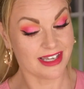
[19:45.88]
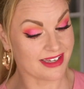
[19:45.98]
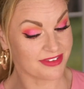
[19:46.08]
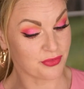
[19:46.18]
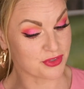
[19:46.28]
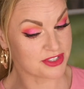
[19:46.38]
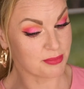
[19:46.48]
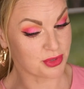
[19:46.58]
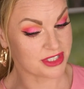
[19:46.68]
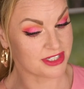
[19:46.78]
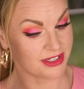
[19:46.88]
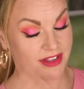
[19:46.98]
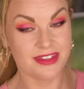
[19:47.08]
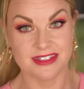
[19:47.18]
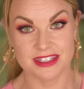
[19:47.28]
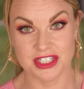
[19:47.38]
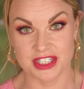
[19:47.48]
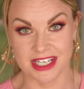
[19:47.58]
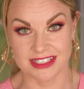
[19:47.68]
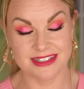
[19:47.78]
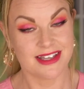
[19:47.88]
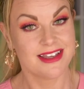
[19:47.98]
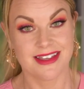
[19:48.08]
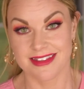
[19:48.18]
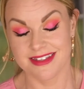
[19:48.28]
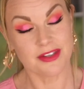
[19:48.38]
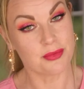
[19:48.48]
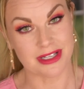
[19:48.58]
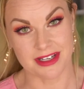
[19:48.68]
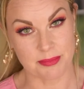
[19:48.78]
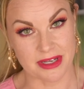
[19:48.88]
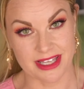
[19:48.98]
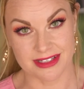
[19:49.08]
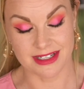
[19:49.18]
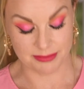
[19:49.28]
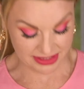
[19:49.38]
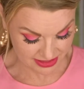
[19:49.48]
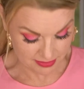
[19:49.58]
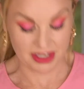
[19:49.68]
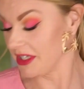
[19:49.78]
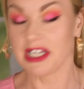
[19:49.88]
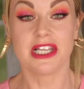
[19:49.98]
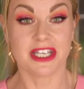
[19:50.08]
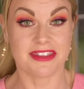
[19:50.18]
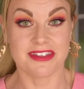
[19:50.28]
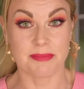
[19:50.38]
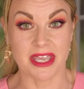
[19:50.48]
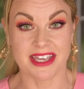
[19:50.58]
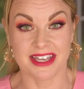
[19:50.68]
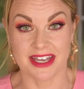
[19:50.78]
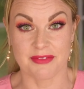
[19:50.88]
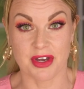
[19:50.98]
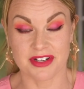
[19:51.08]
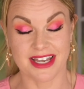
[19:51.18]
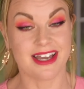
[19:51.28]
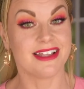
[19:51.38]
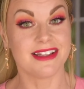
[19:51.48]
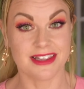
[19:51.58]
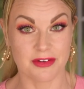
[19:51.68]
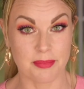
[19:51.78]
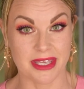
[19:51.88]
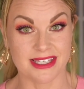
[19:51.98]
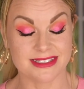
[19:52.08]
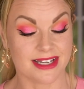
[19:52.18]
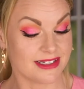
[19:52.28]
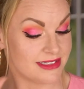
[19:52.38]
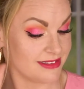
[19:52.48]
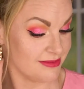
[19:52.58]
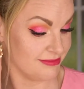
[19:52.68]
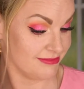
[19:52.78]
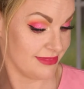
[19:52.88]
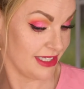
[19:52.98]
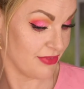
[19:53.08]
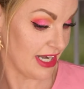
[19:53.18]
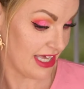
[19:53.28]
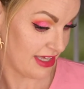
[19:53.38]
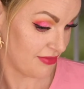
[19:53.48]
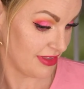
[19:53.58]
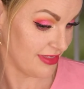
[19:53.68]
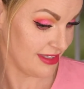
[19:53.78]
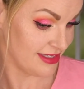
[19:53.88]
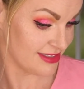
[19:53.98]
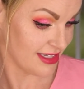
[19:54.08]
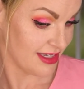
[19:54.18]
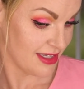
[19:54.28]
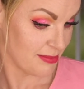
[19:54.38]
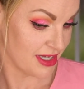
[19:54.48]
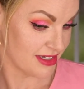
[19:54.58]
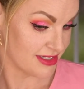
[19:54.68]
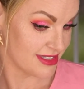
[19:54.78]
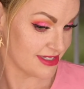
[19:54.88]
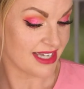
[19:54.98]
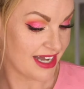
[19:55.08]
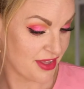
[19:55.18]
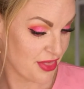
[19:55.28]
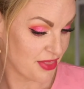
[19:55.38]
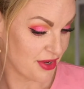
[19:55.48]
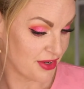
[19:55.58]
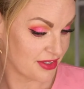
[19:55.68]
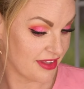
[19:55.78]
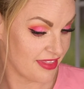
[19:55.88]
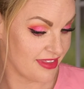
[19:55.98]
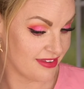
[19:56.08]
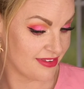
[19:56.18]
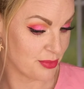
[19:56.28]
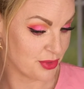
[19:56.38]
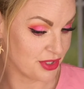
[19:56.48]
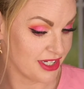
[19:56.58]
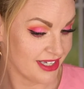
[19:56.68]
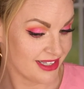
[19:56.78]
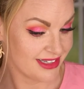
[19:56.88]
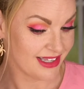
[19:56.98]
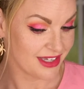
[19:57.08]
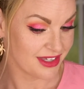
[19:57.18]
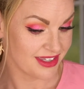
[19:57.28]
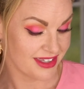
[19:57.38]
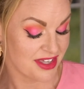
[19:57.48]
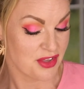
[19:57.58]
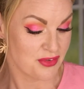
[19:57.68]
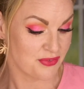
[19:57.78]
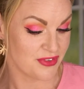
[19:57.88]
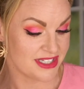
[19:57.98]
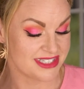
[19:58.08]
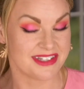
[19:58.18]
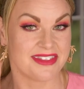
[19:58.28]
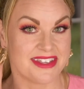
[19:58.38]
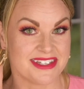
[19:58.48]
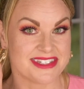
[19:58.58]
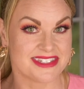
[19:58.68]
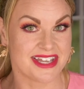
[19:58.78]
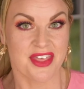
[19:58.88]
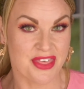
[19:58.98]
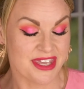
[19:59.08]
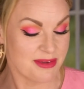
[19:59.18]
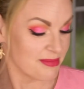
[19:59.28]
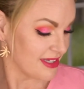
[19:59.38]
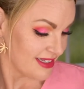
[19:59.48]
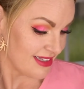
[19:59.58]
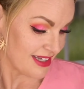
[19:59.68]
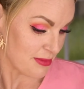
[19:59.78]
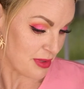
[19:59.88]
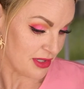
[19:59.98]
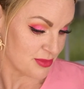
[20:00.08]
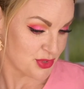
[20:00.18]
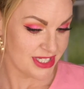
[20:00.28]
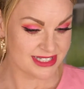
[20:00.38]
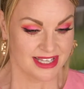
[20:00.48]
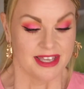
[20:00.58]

As a first impression, these shades, these are really up my alley. I mean, come on, look at this pink I have on. I love pinks. I even have these because I thought this would like fit in this theme, like the palm trees.